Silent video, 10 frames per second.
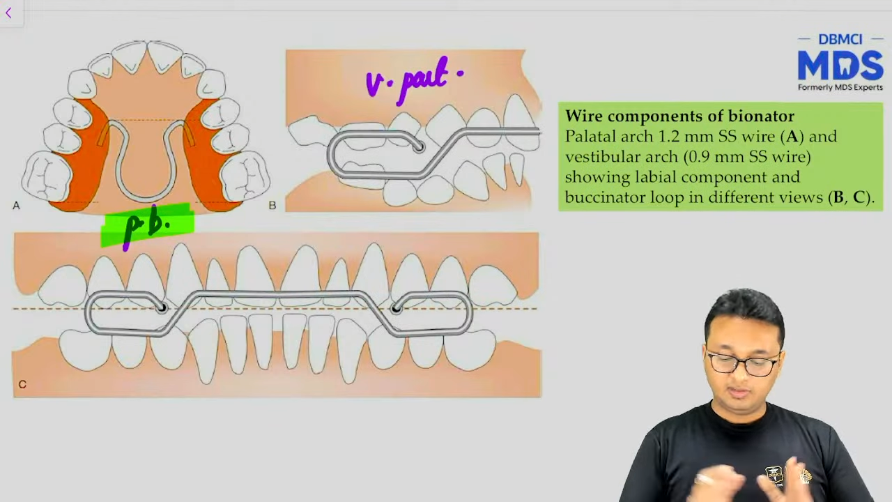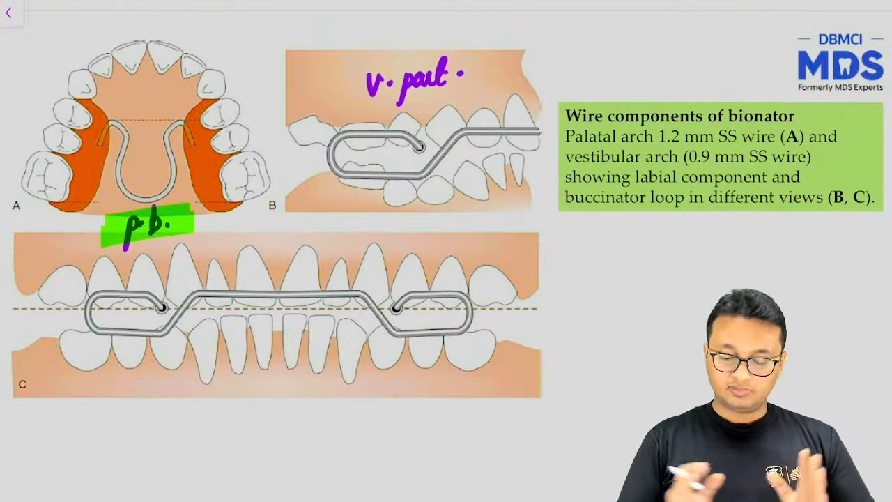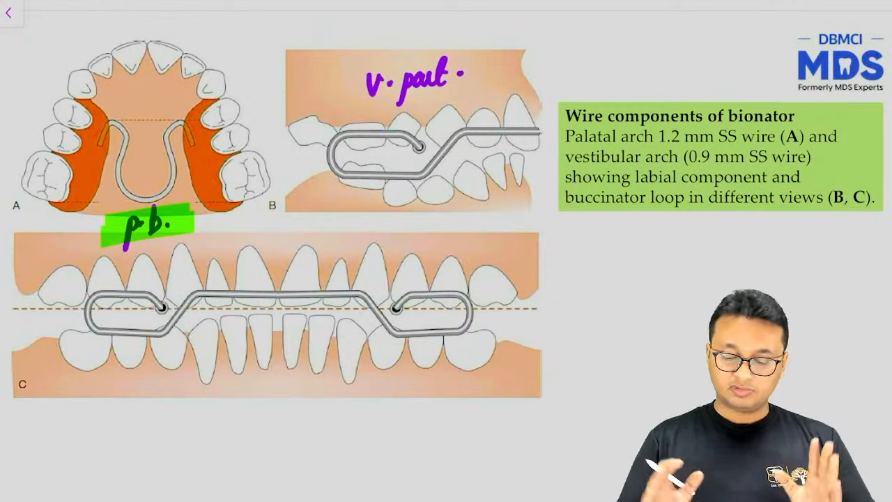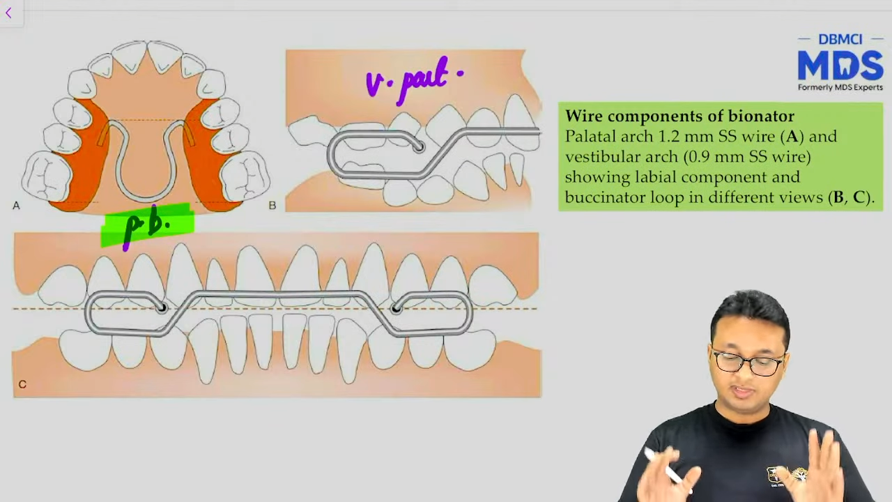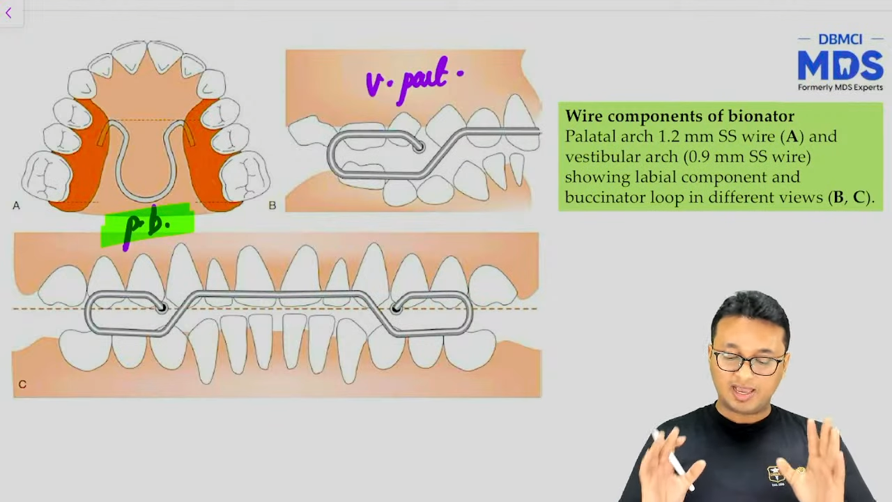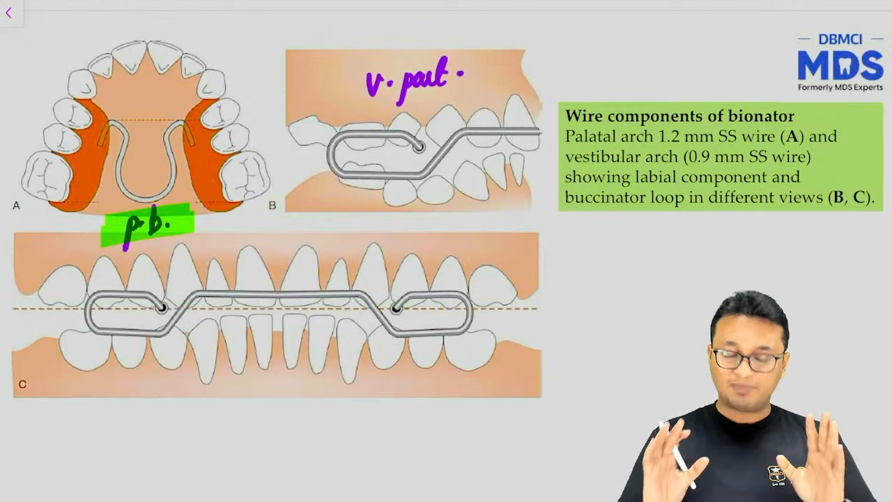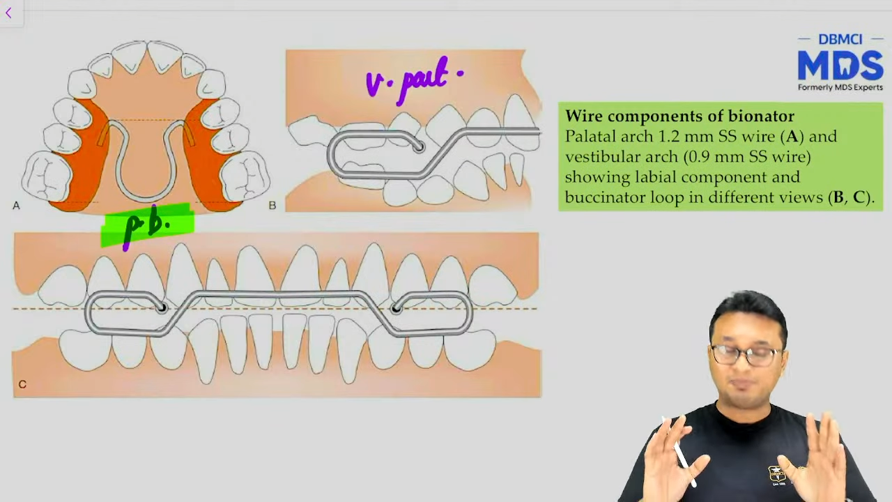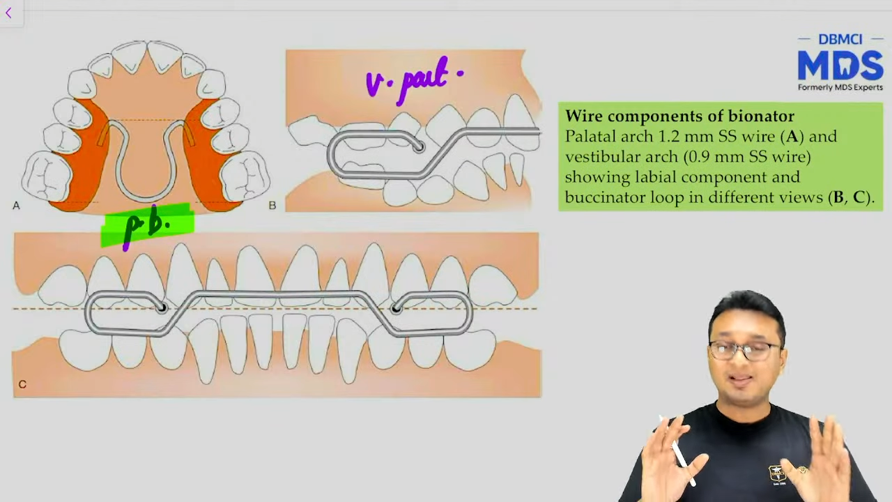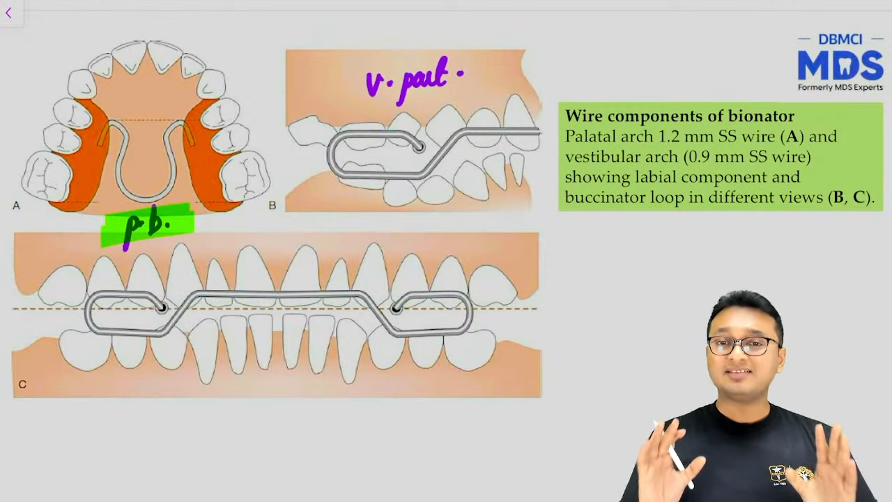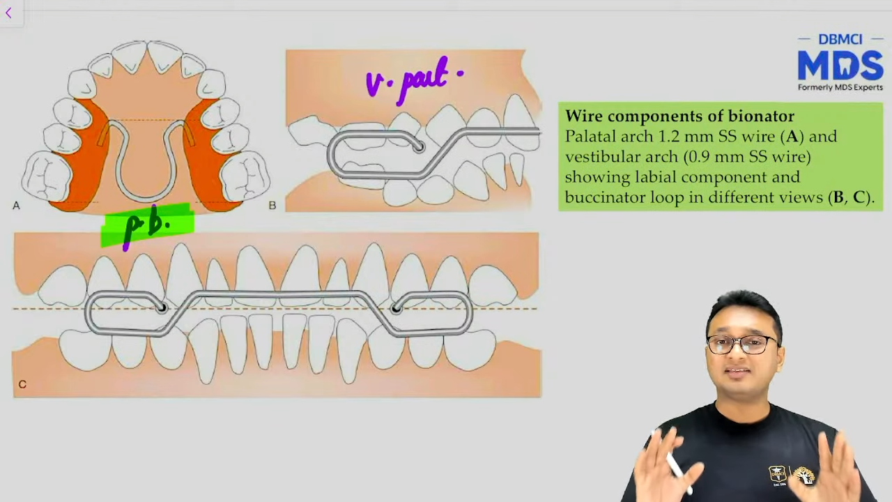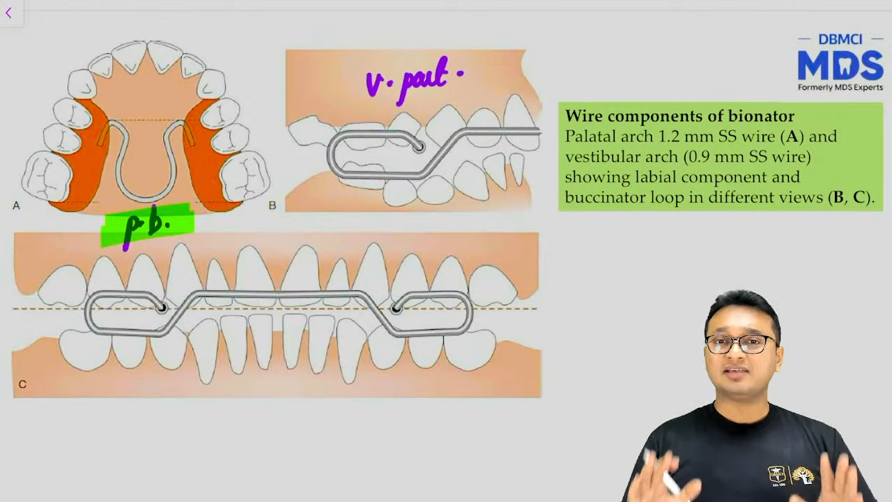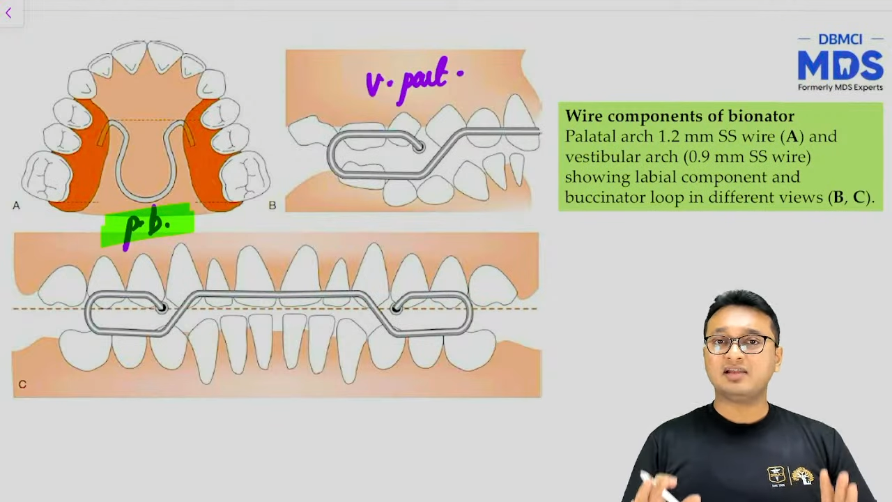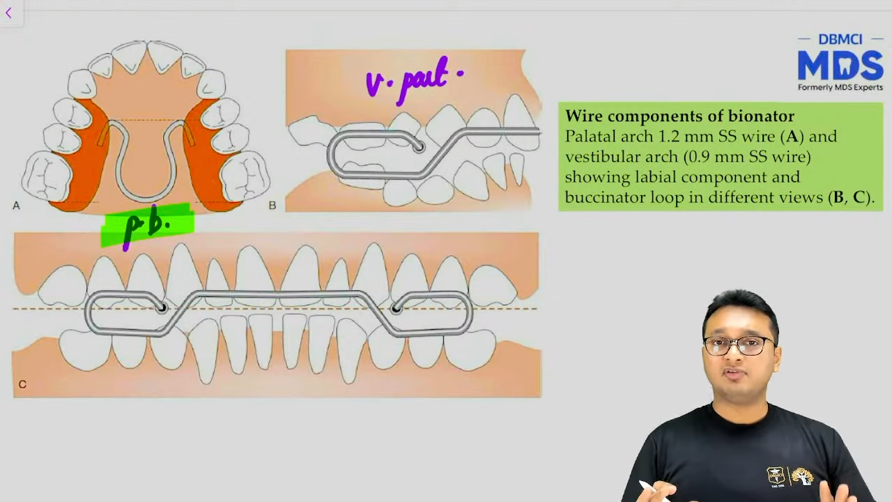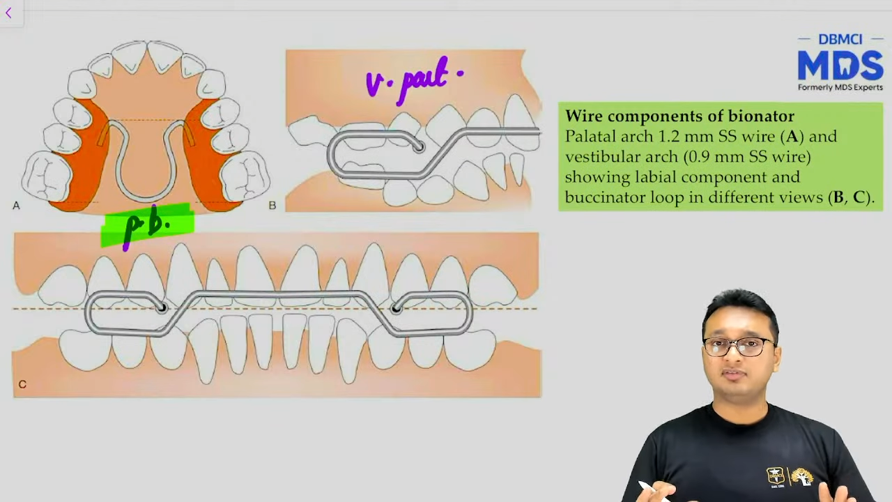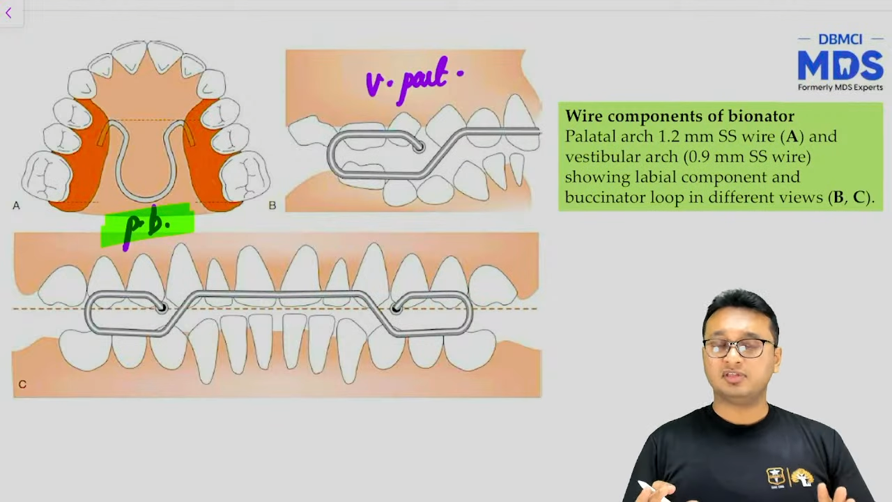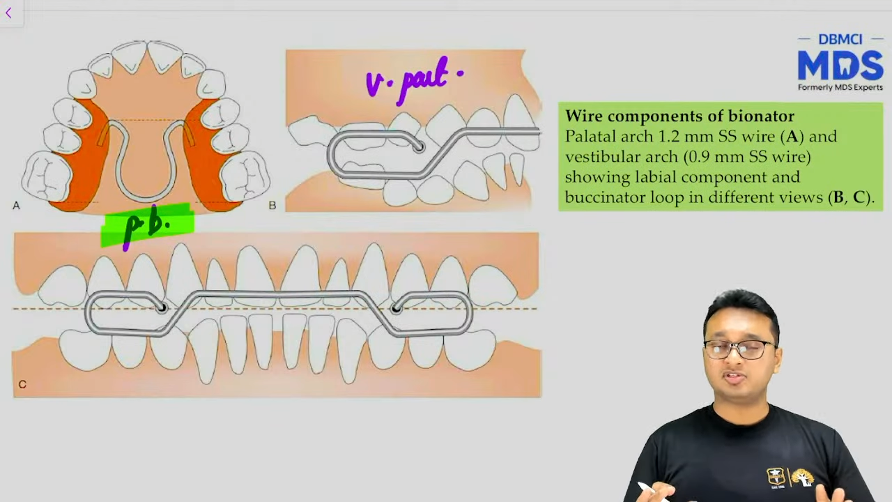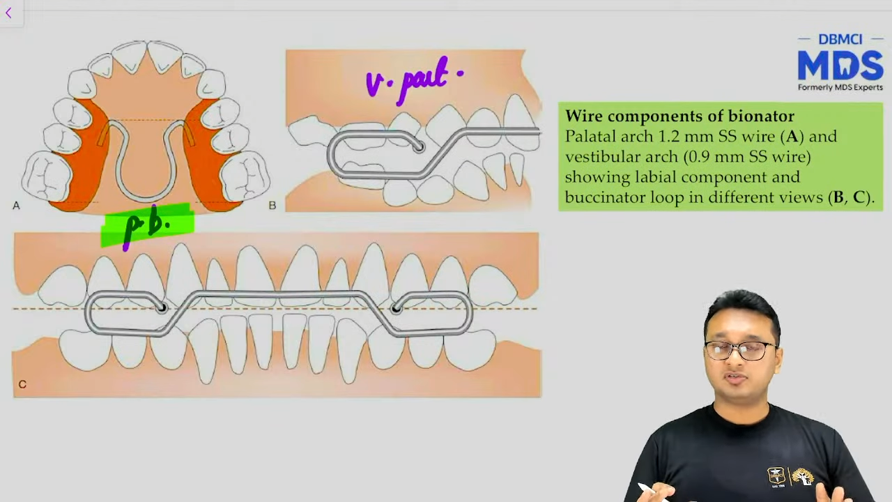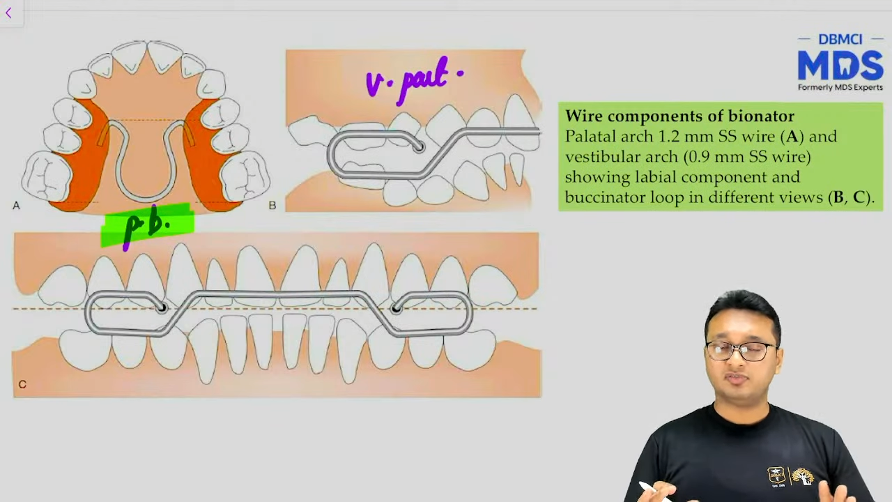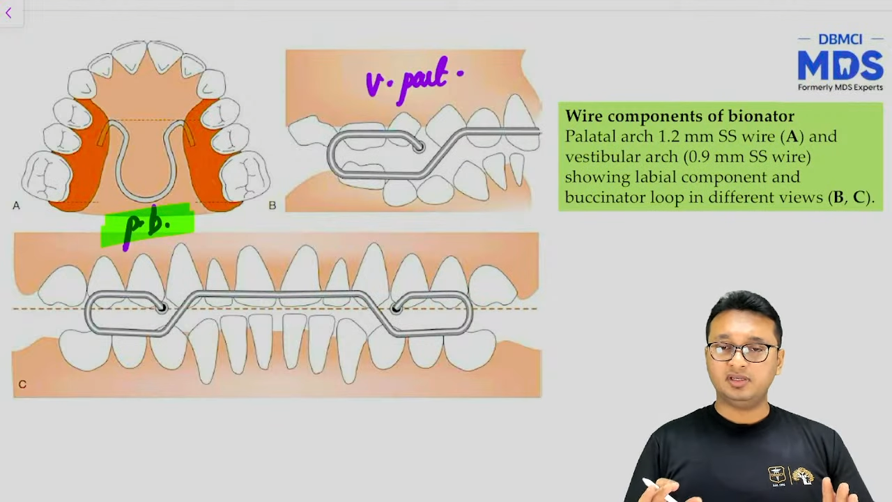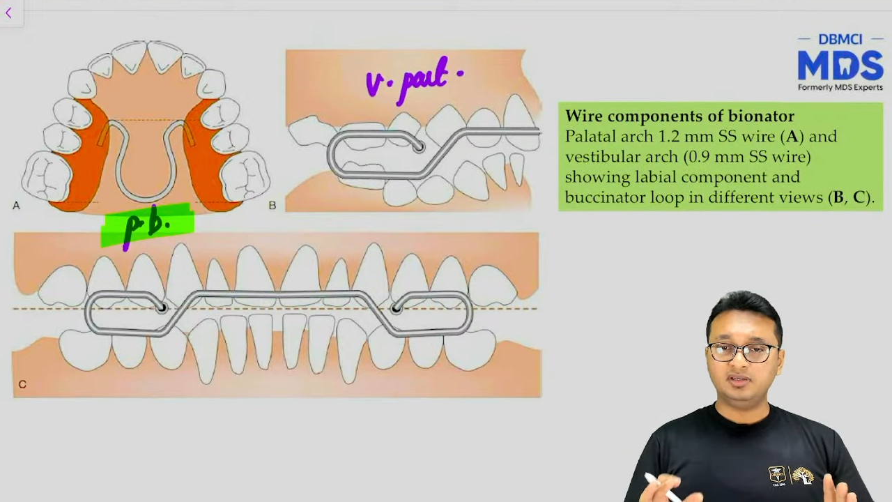So the appliance design was such a
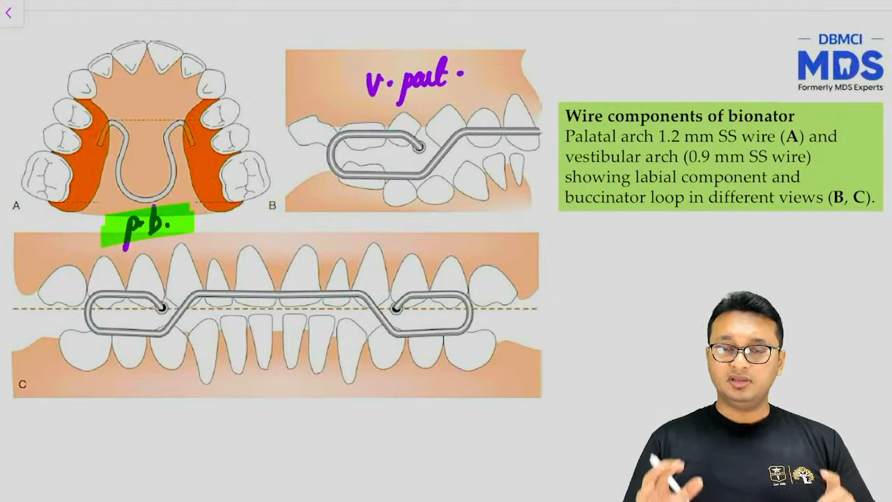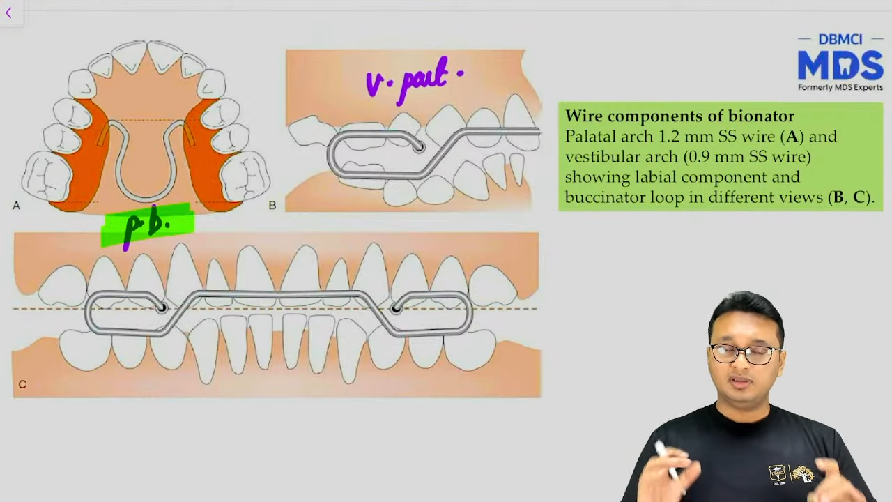way